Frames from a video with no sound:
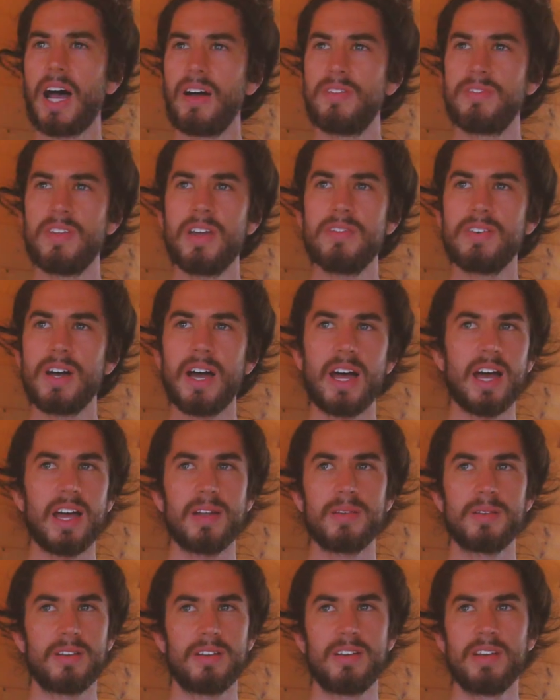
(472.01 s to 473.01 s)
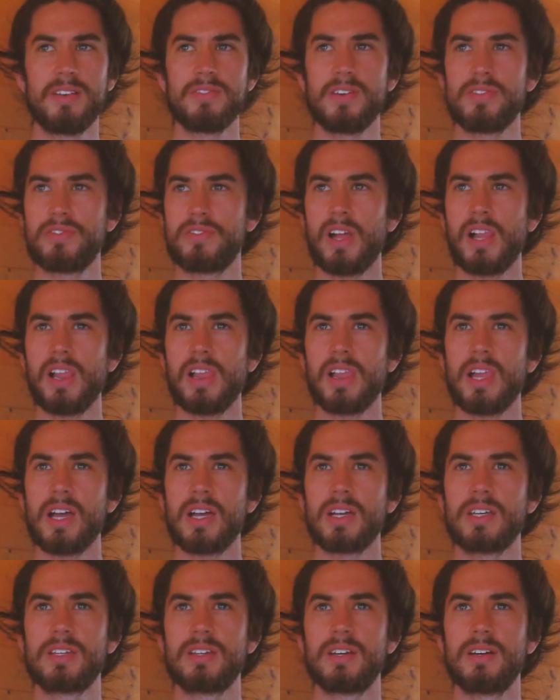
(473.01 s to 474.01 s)
I've never had, never felt
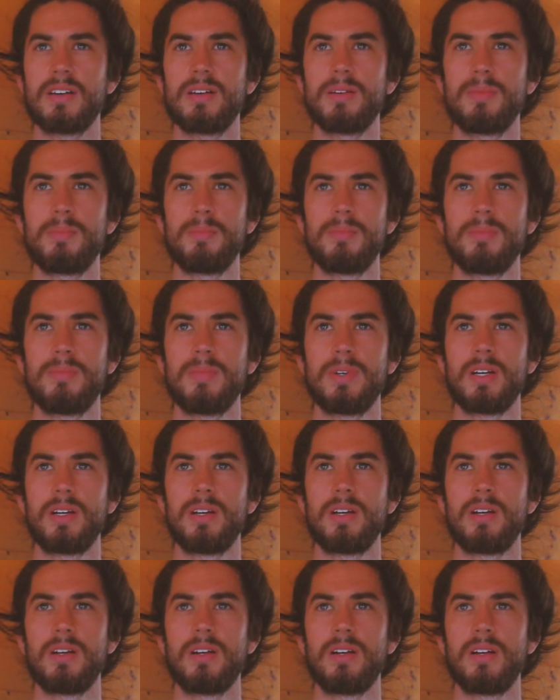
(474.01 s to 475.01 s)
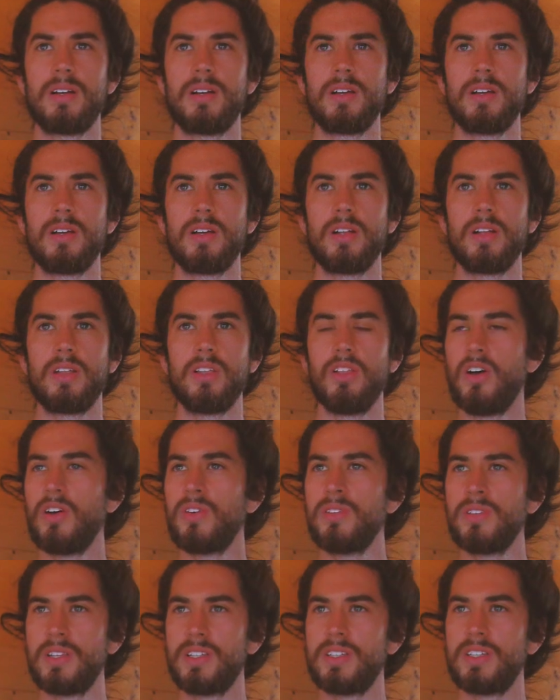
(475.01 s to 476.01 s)
like um,
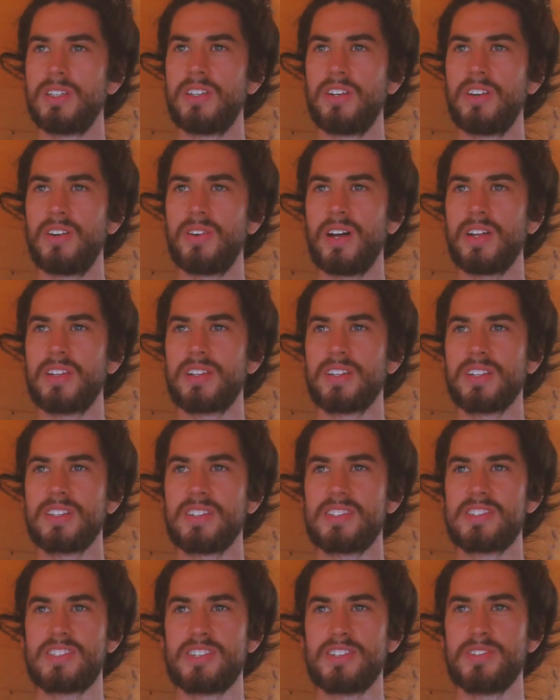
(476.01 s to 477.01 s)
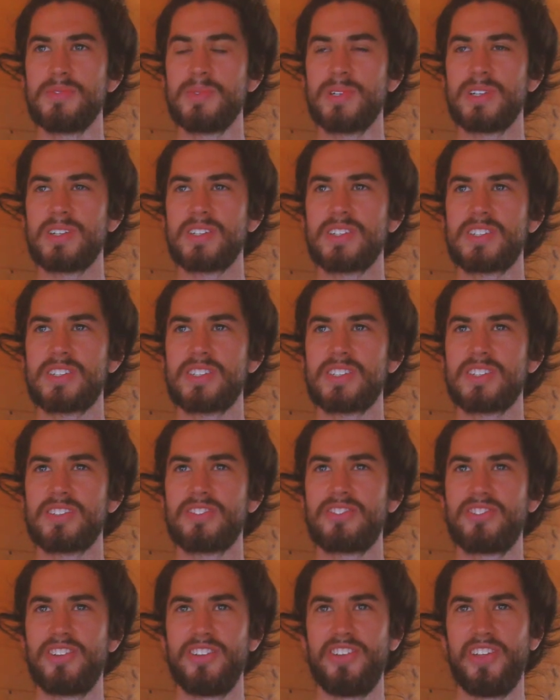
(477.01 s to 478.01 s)
lonely. You know, I think there's too much
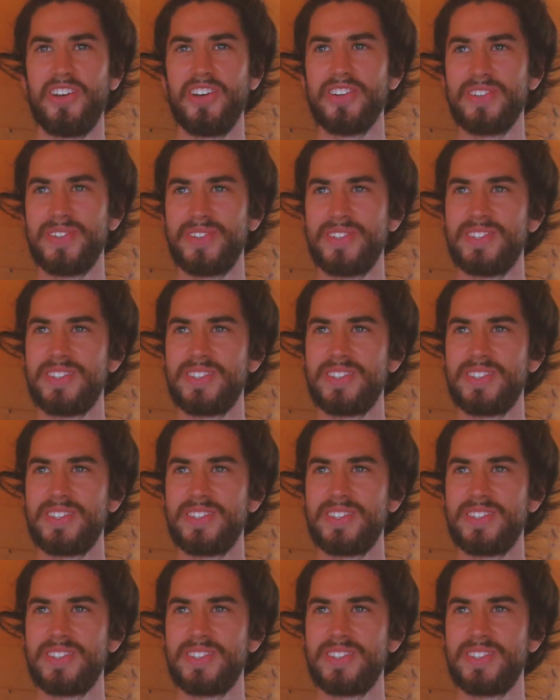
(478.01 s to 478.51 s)
to do.